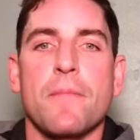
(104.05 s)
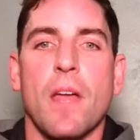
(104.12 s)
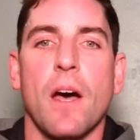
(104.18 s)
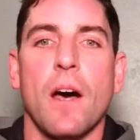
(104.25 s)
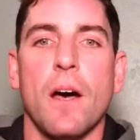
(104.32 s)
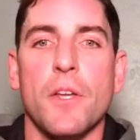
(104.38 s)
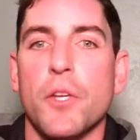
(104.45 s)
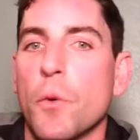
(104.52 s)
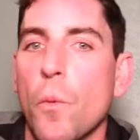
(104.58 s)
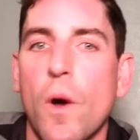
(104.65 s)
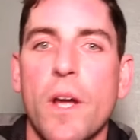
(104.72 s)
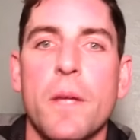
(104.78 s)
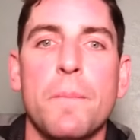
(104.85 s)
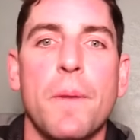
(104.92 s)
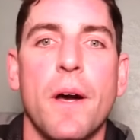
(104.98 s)
You're
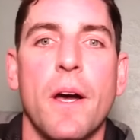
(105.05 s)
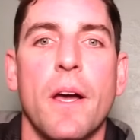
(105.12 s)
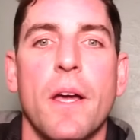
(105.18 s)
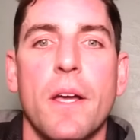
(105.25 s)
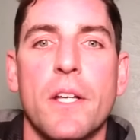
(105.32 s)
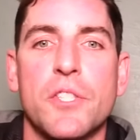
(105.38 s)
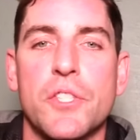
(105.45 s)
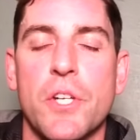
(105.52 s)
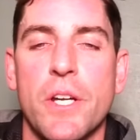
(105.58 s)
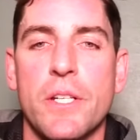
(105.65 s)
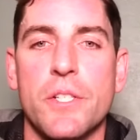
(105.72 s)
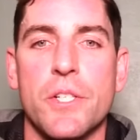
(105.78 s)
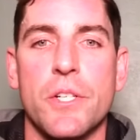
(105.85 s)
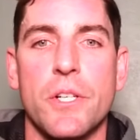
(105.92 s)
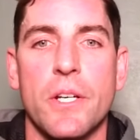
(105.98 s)
walking by a
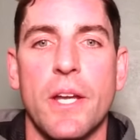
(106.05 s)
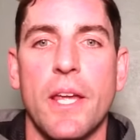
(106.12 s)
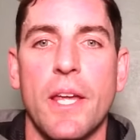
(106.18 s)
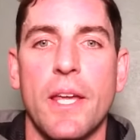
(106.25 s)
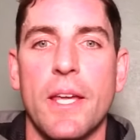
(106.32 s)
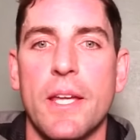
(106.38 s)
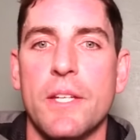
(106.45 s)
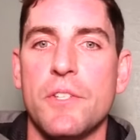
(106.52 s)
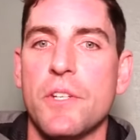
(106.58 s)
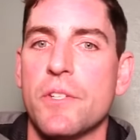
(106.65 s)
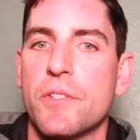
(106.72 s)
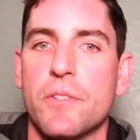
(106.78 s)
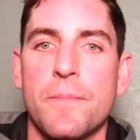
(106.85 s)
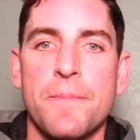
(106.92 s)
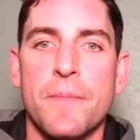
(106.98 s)
stranger and
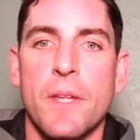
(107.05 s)
just,